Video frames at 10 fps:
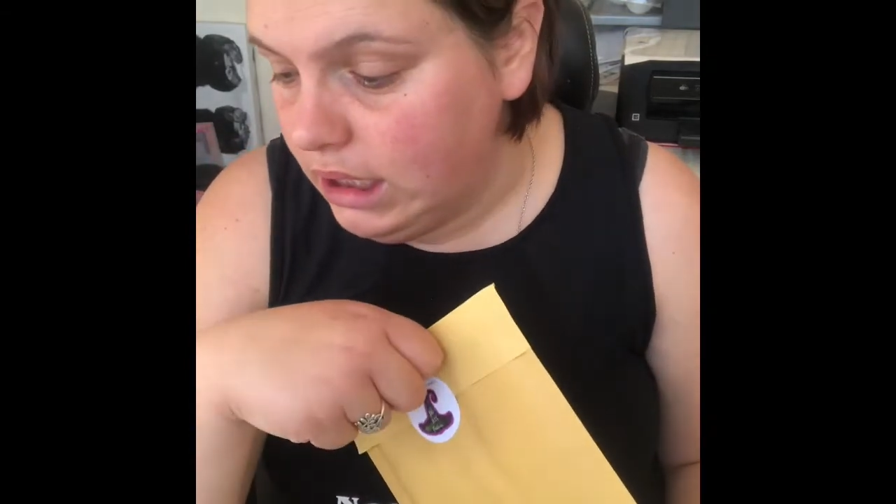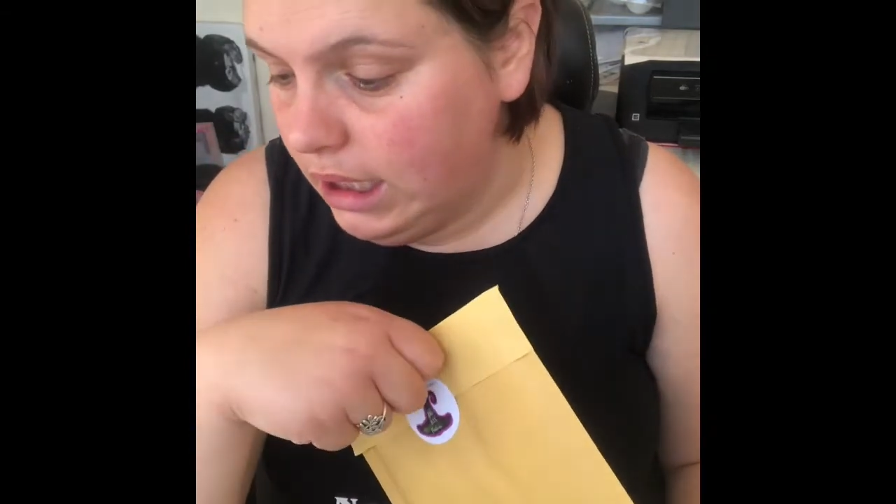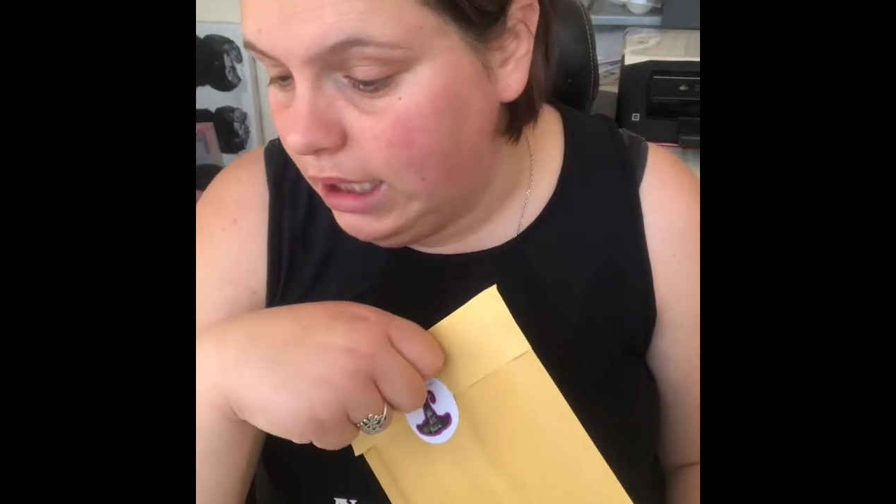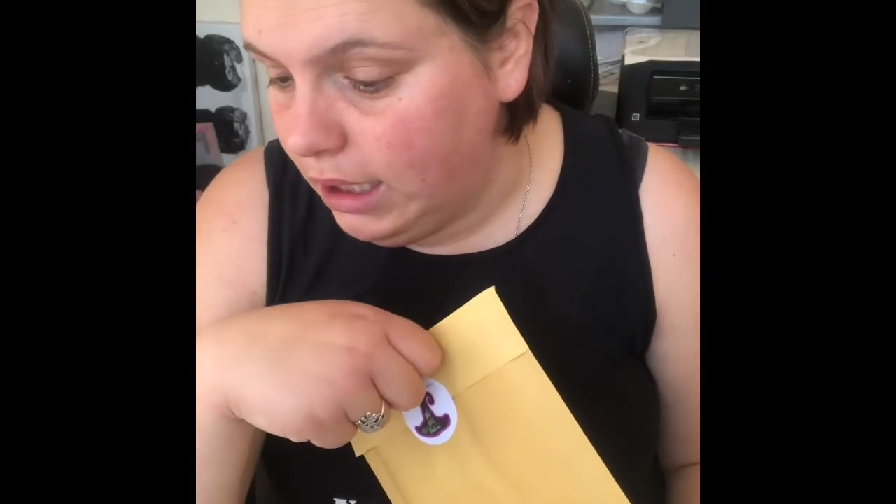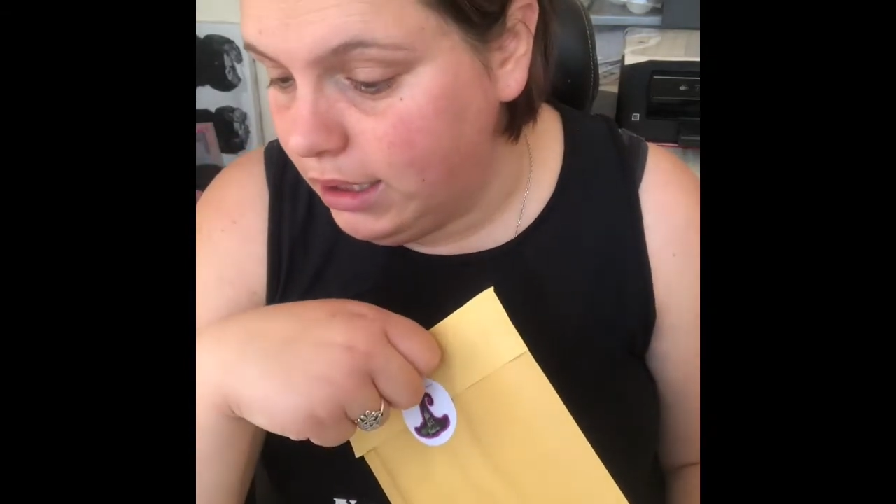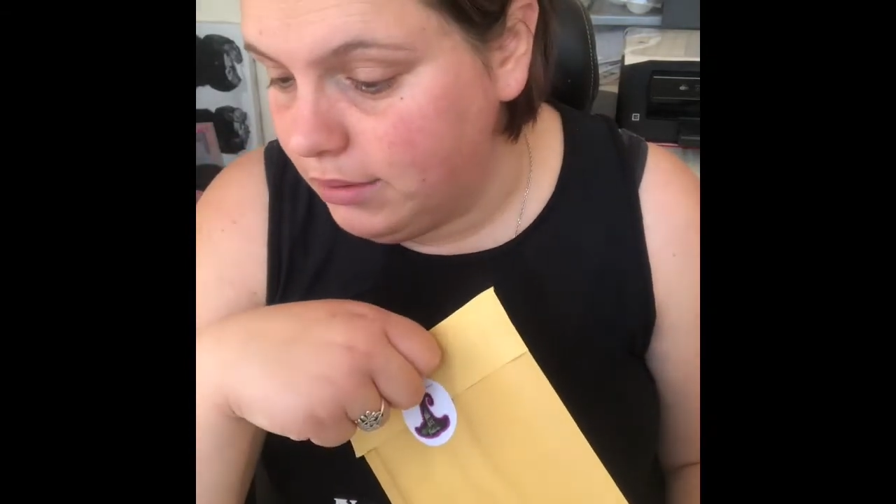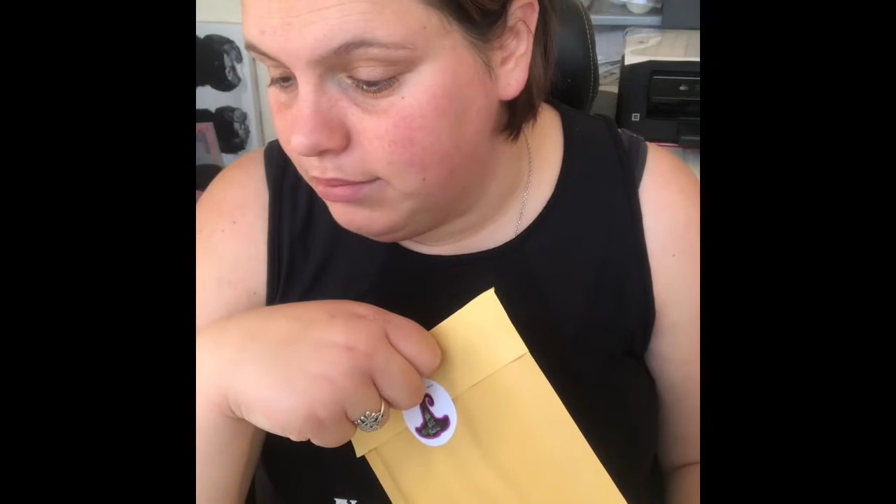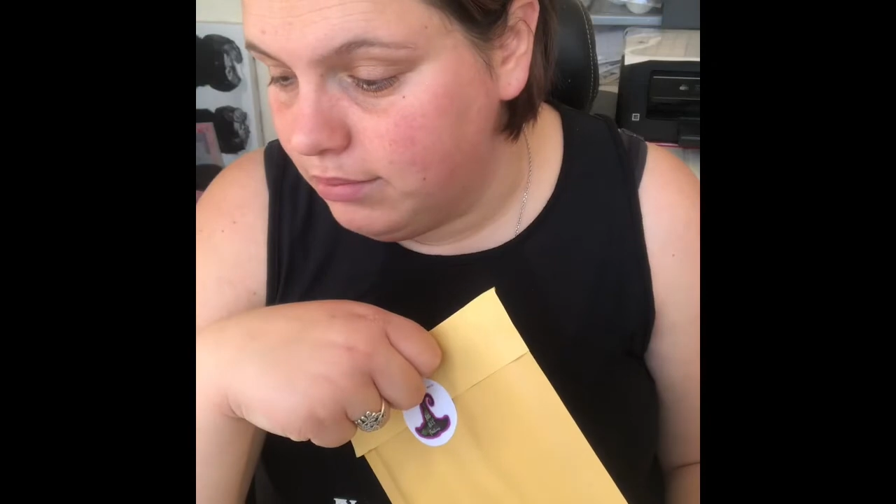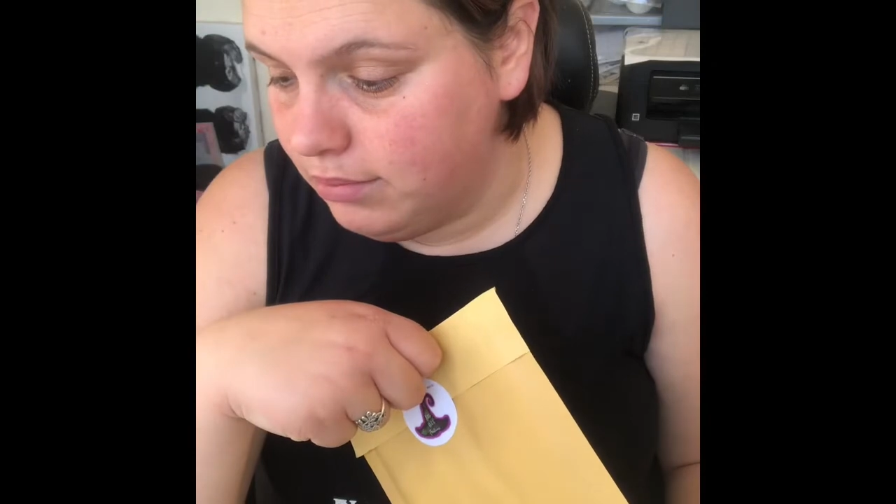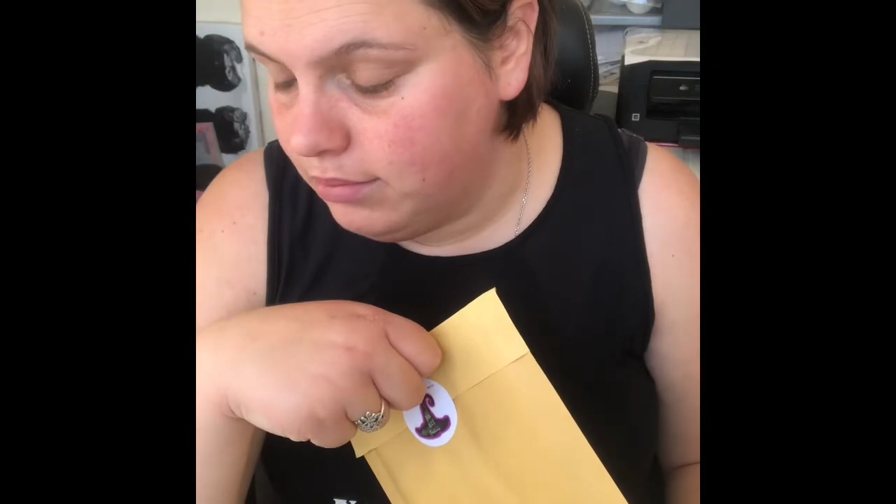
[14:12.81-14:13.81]

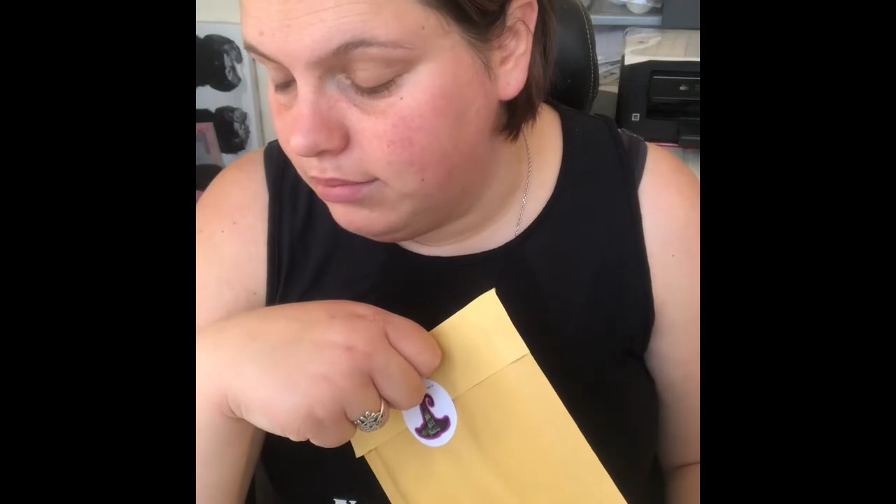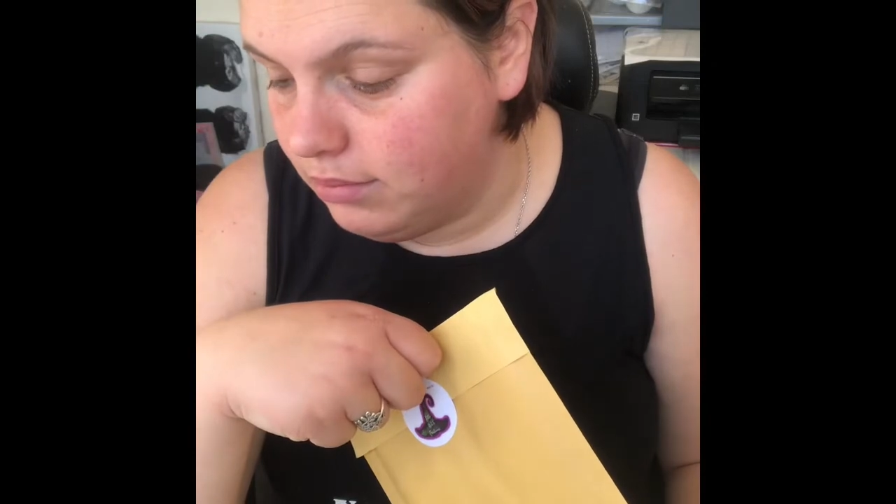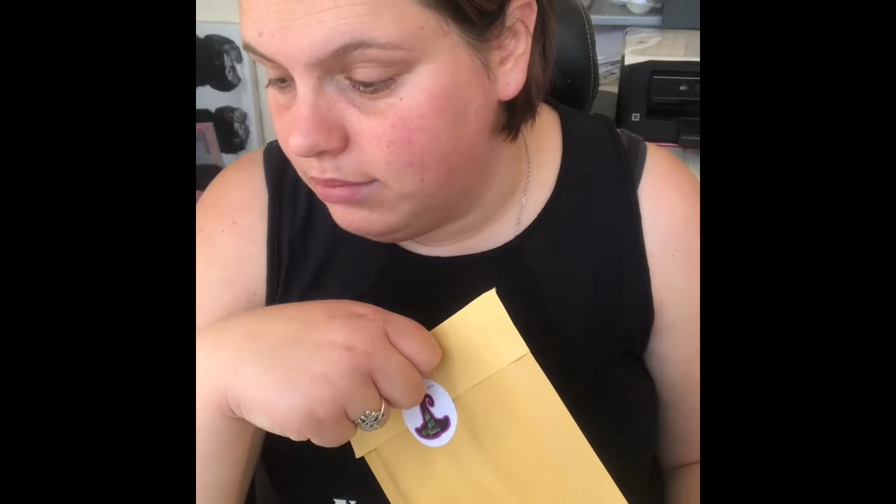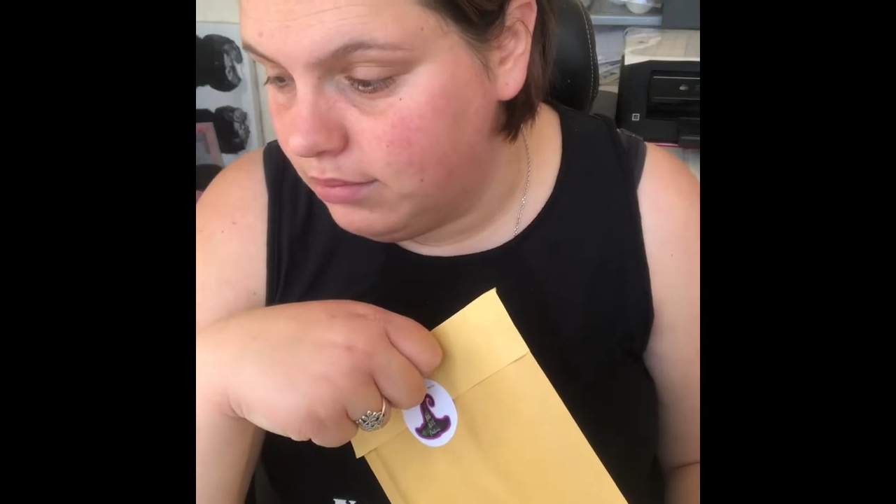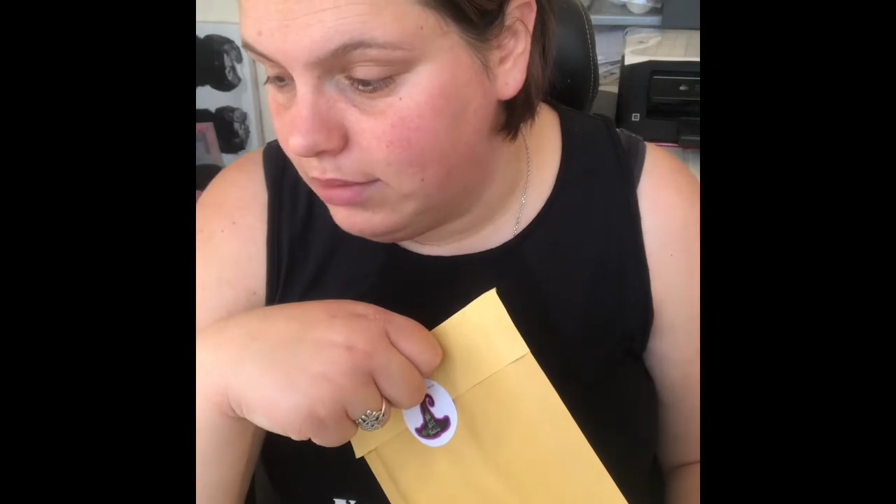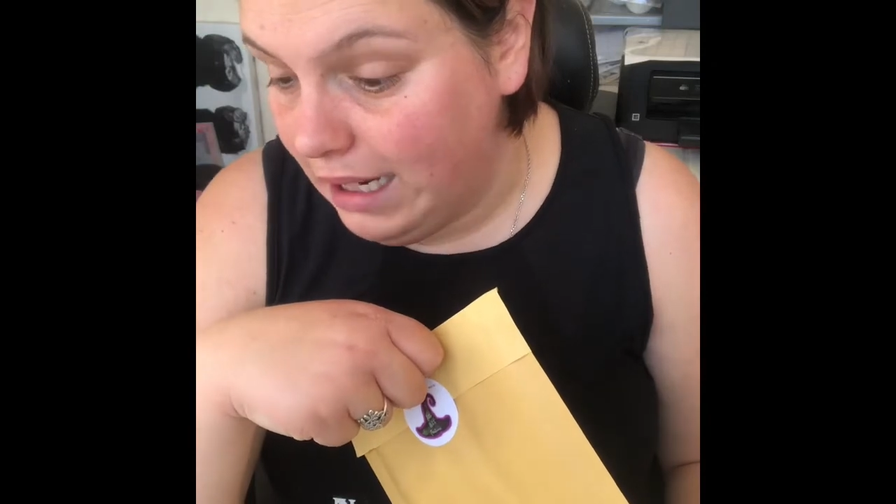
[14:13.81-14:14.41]
It